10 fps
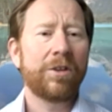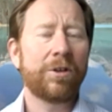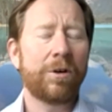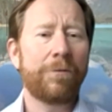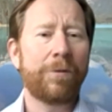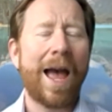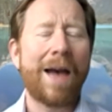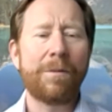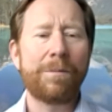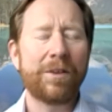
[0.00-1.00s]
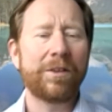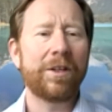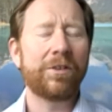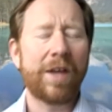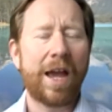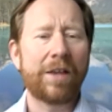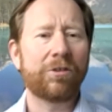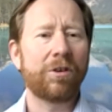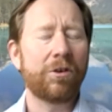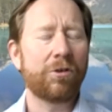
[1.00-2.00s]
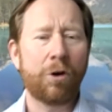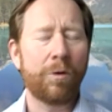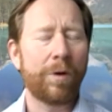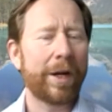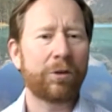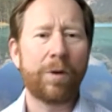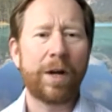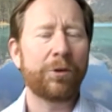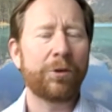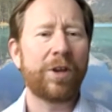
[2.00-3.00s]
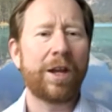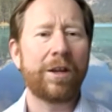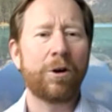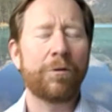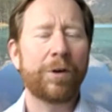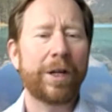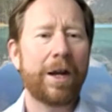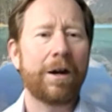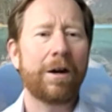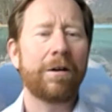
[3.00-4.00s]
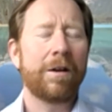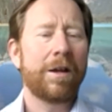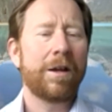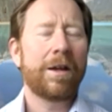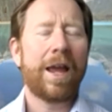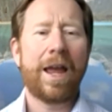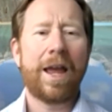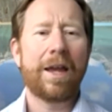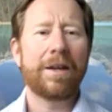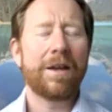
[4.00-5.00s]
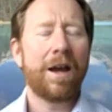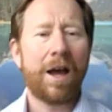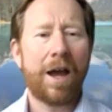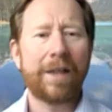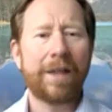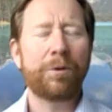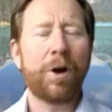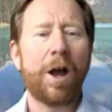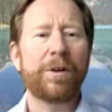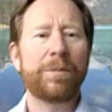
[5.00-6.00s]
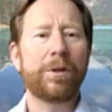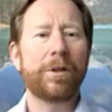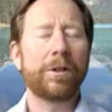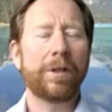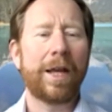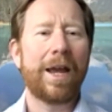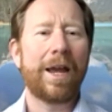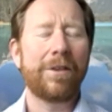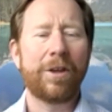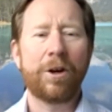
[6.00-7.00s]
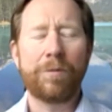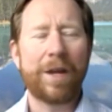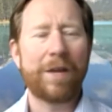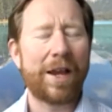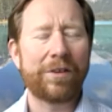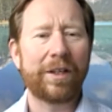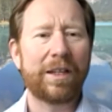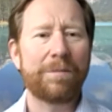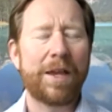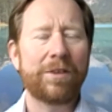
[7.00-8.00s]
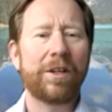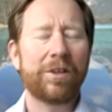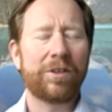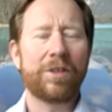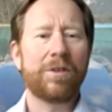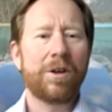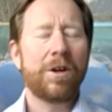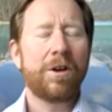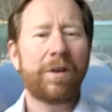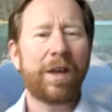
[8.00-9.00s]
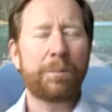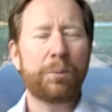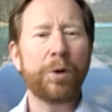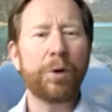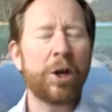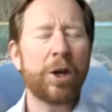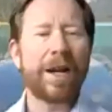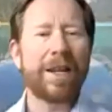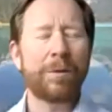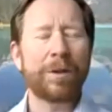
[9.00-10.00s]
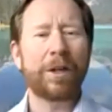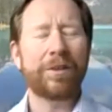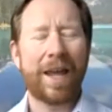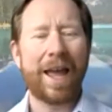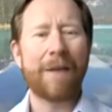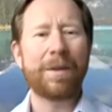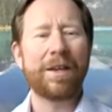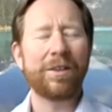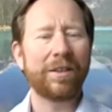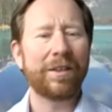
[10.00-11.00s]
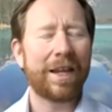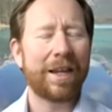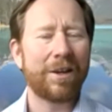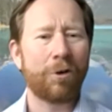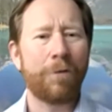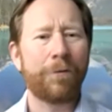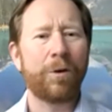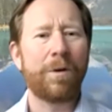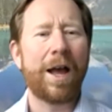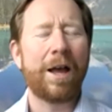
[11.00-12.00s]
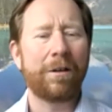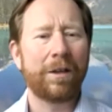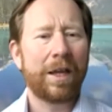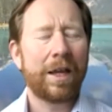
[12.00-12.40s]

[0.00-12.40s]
so if we have a business that's growing at 20% year over year and highly profitable, and they're reinvesting in the business, and we got a pretty good idea what their TAM is, and they can grow for a while,